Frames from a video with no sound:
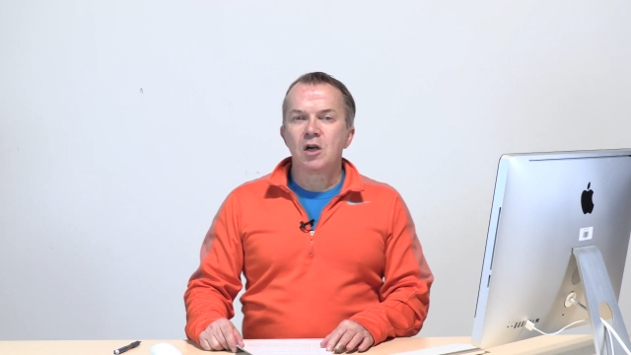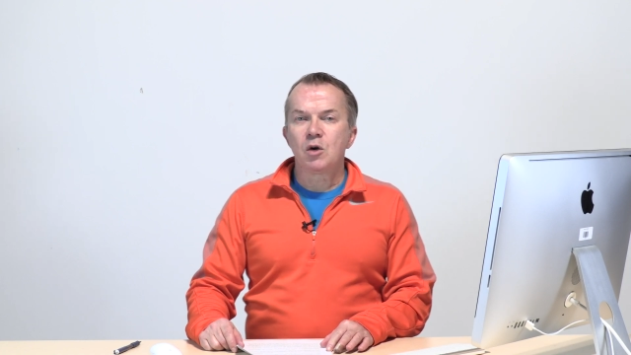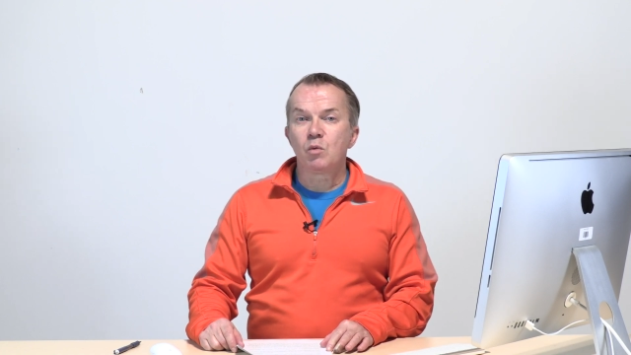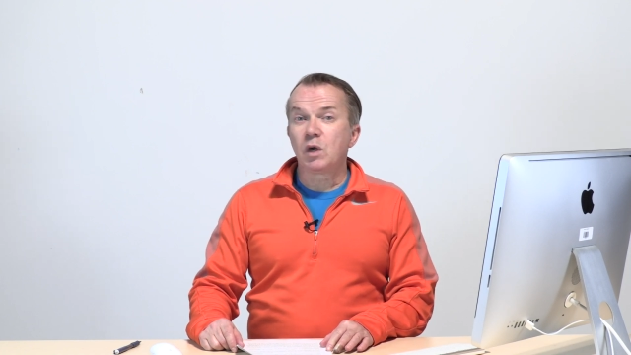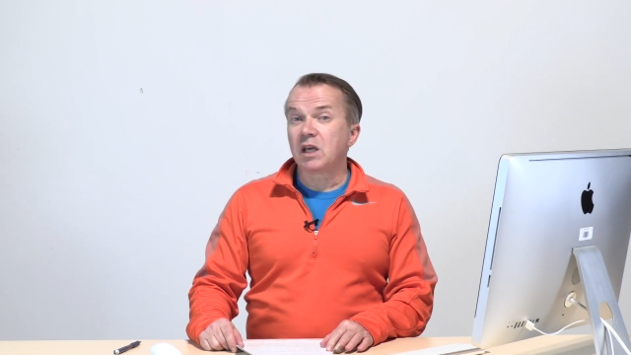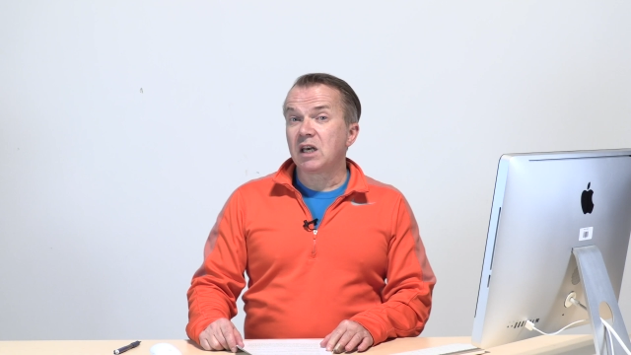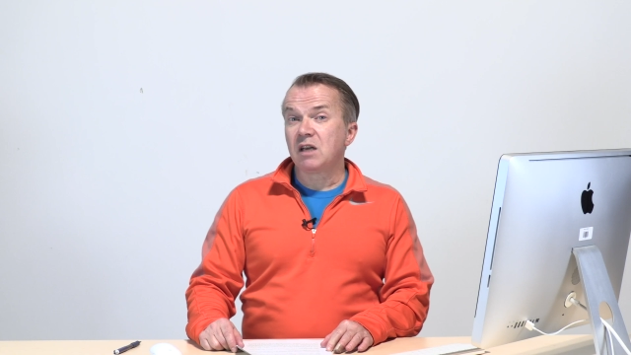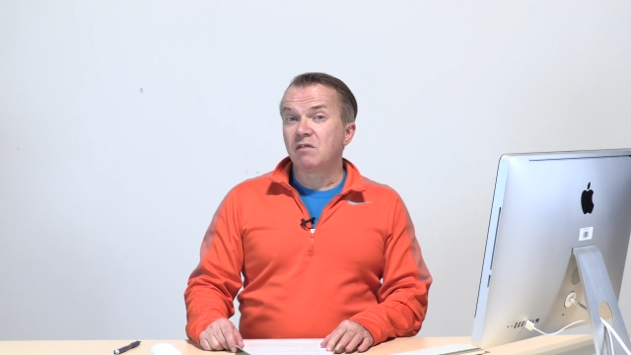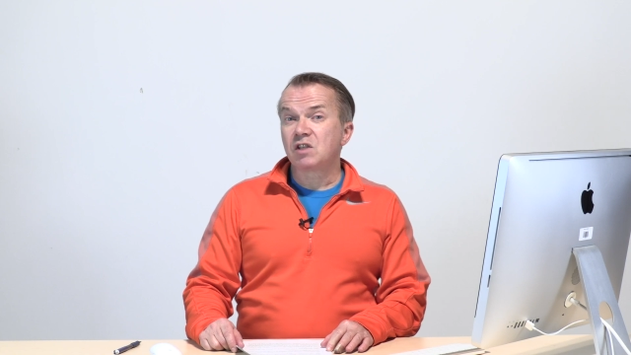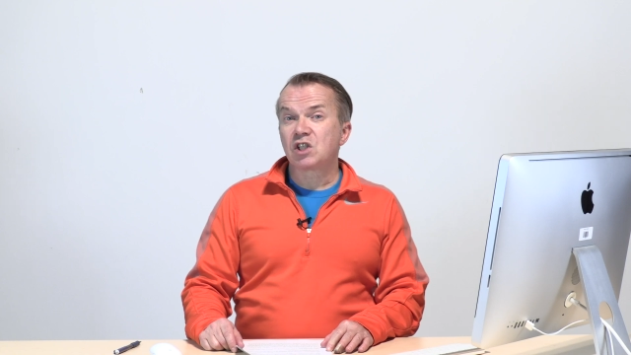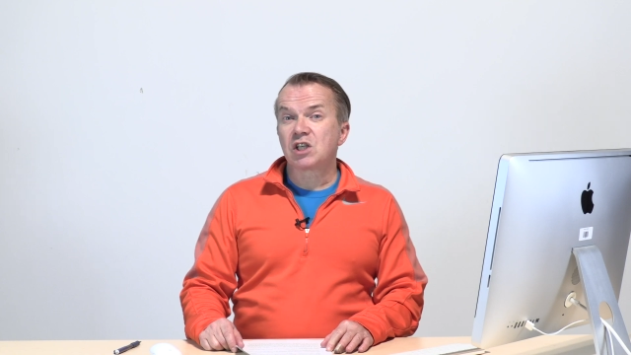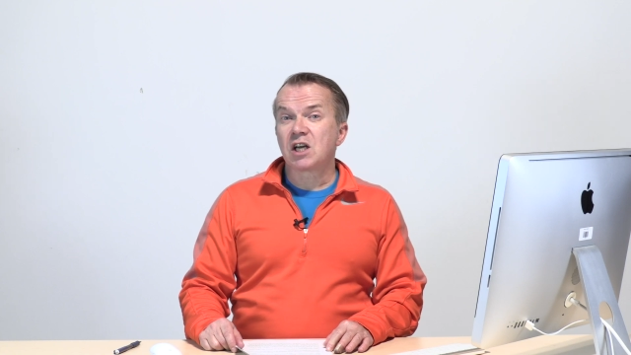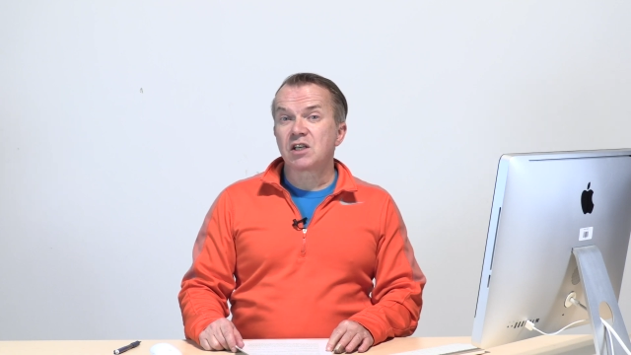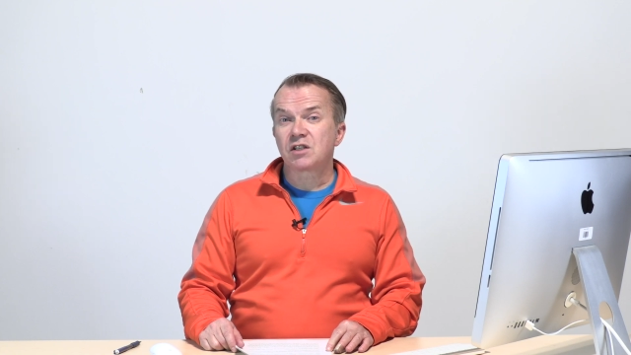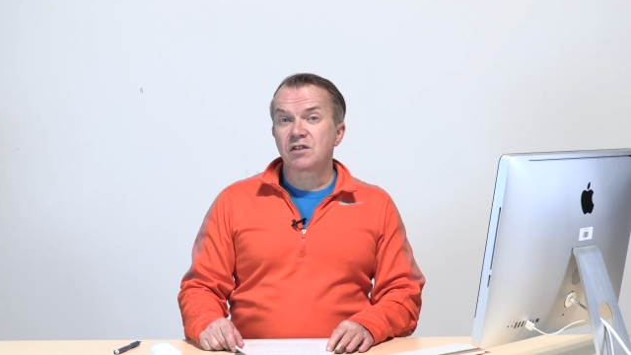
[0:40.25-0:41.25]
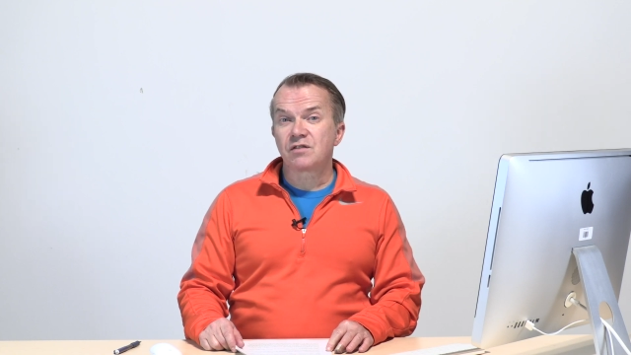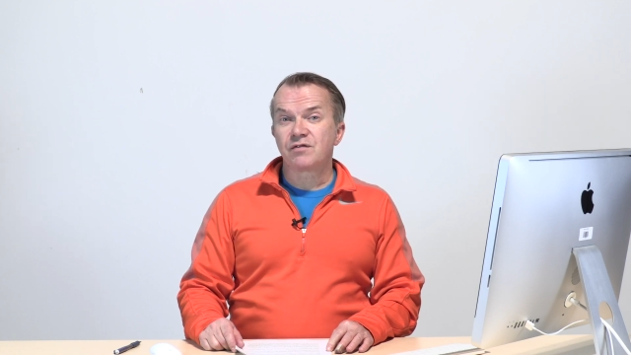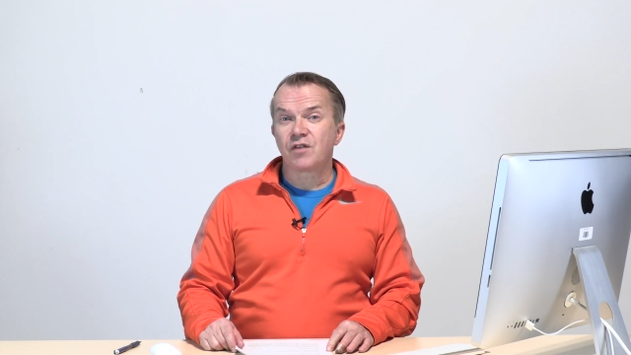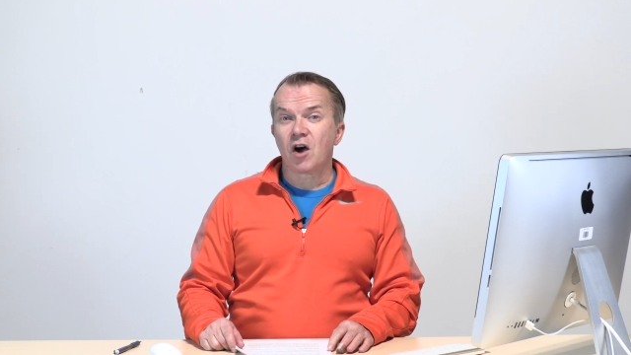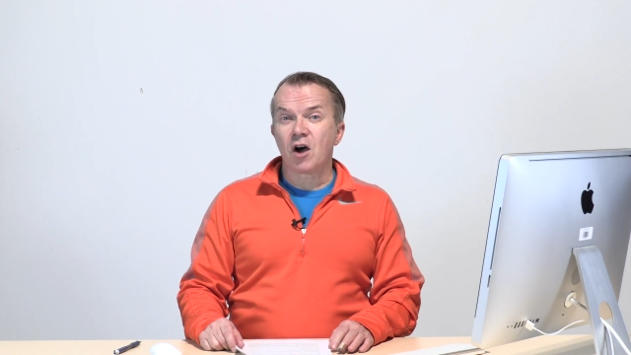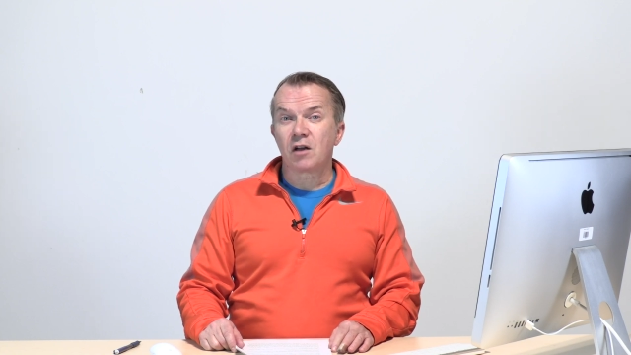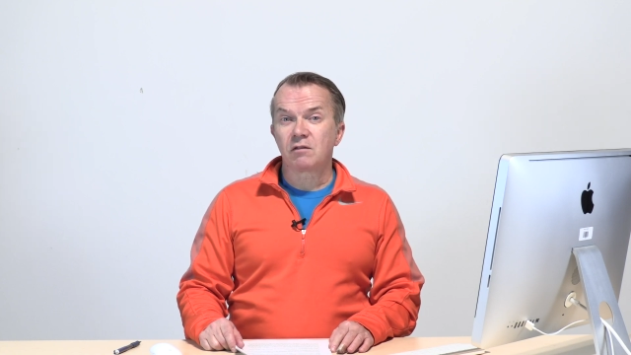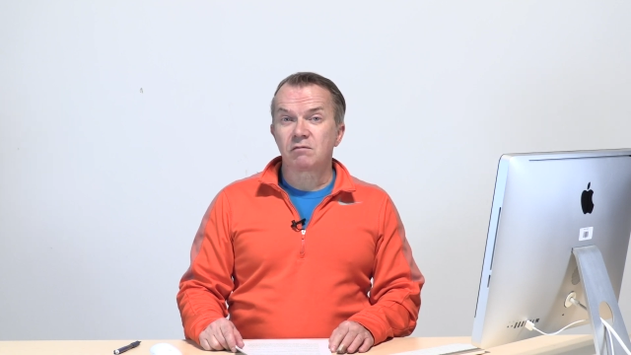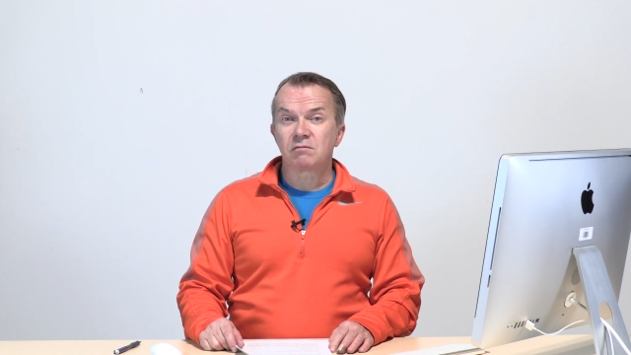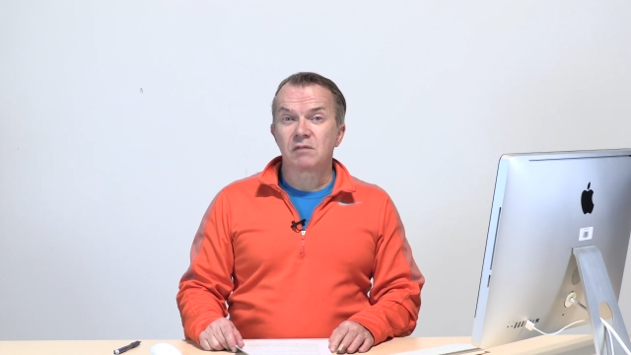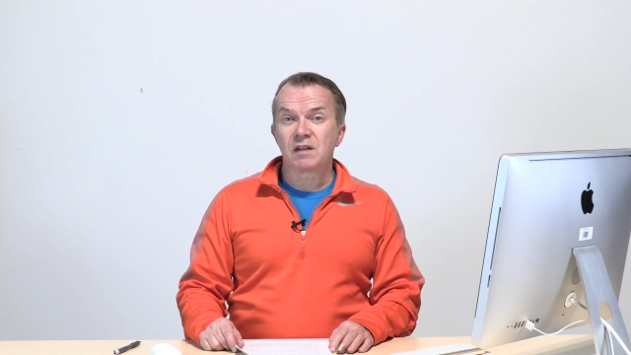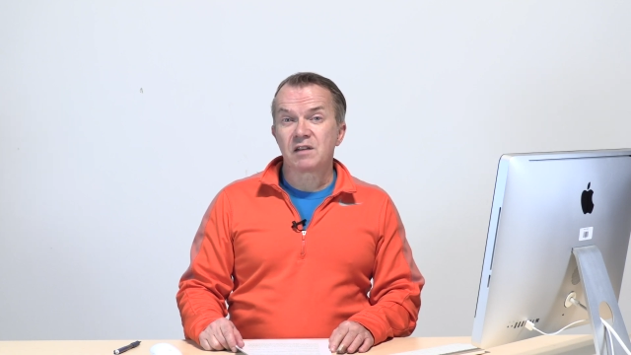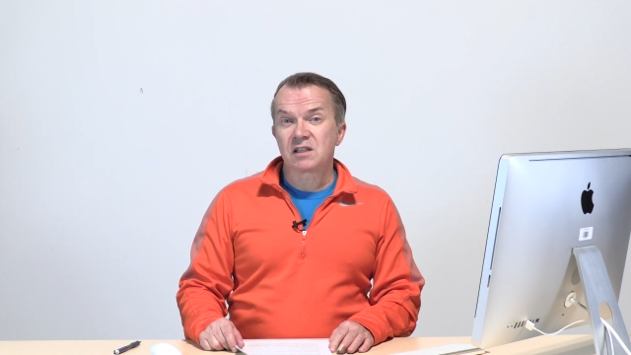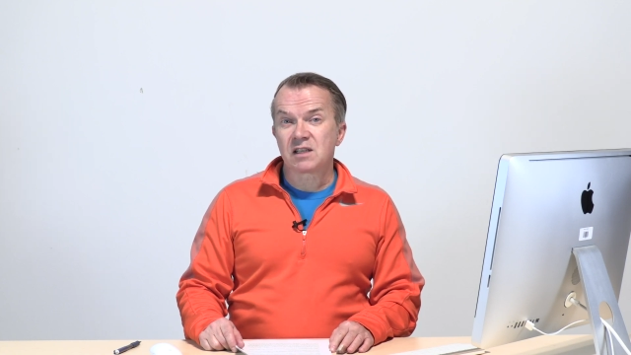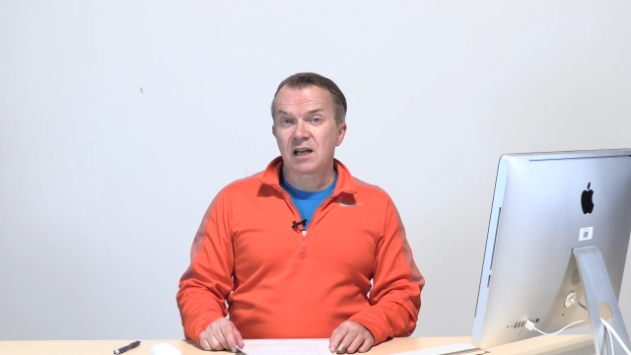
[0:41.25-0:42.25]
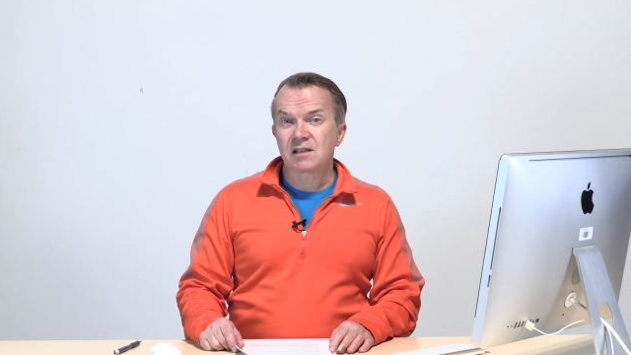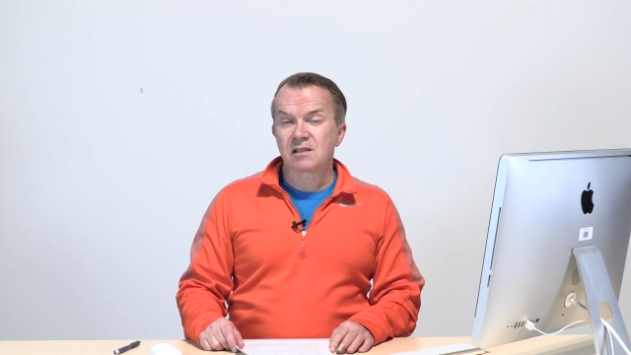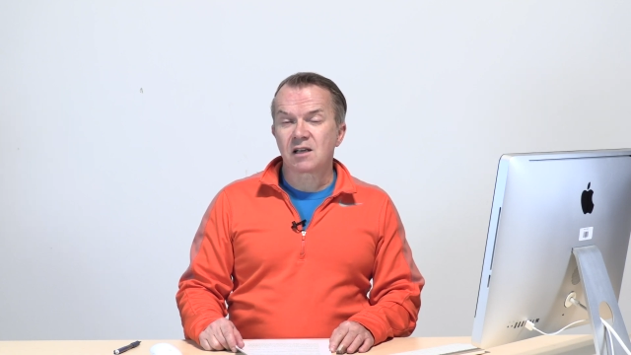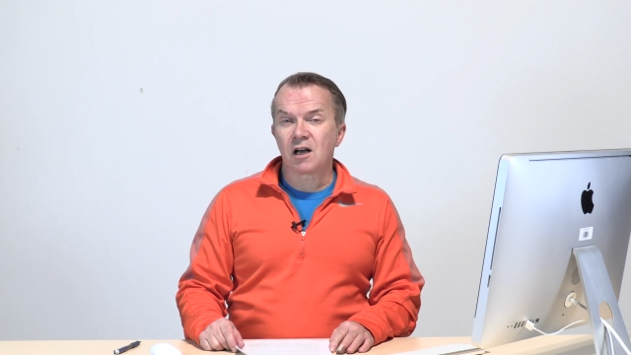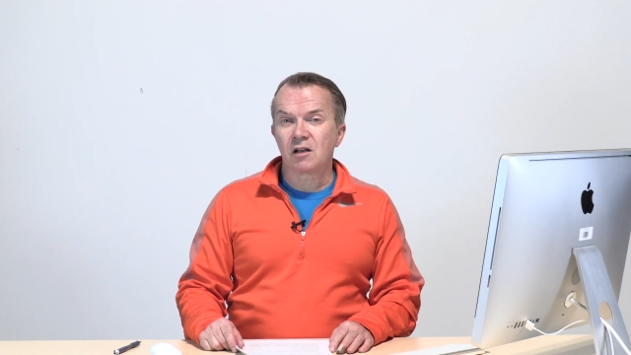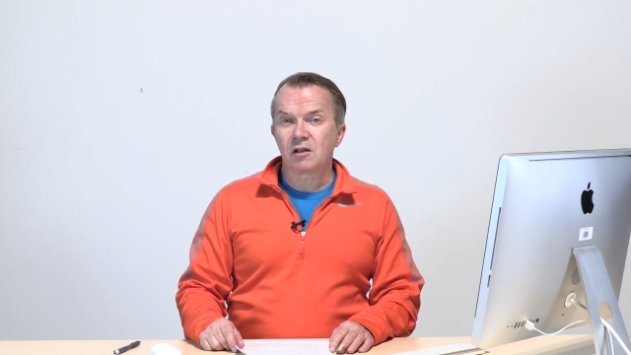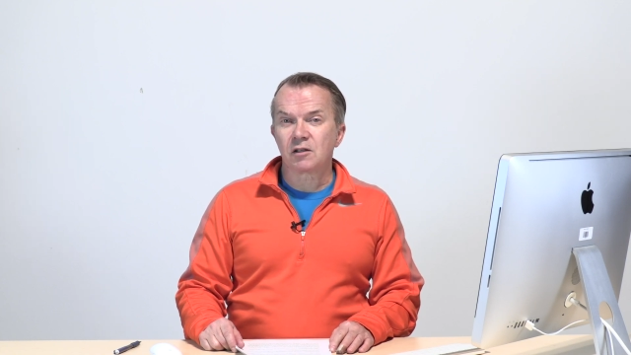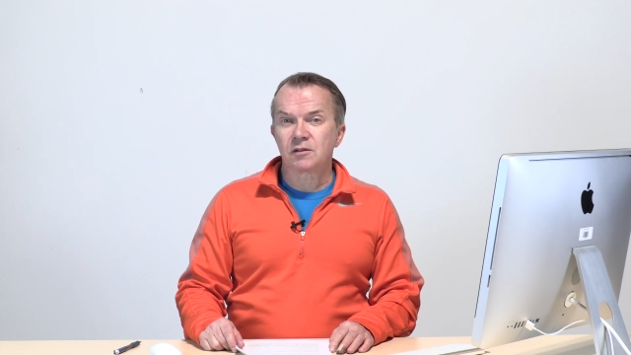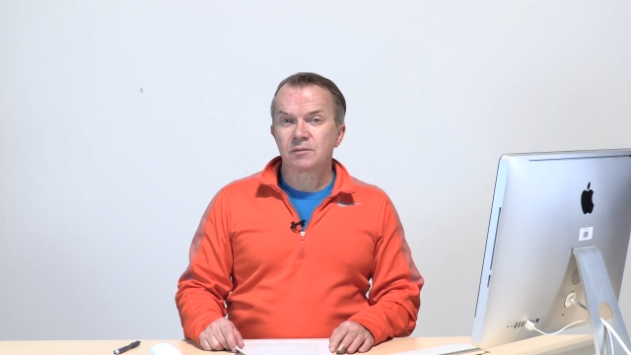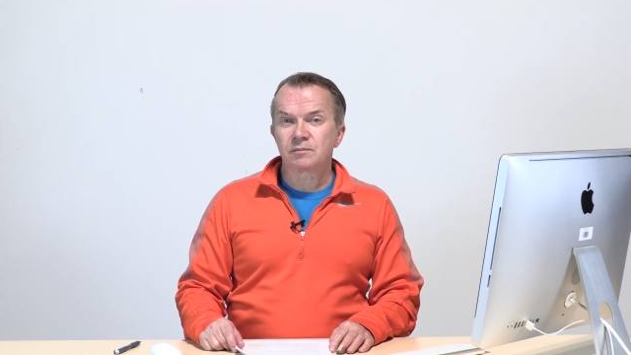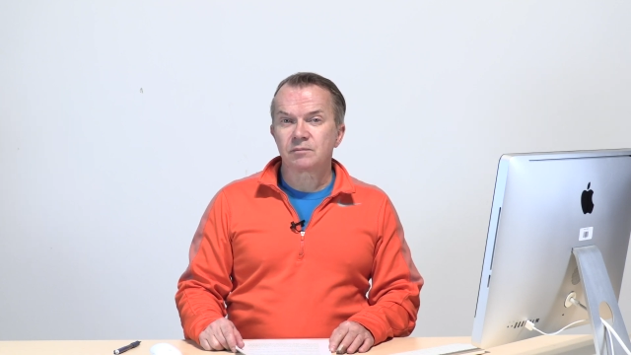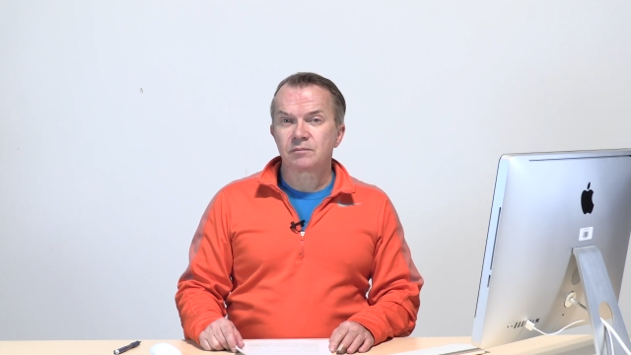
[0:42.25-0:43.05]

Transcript: we can even change the font and the text color.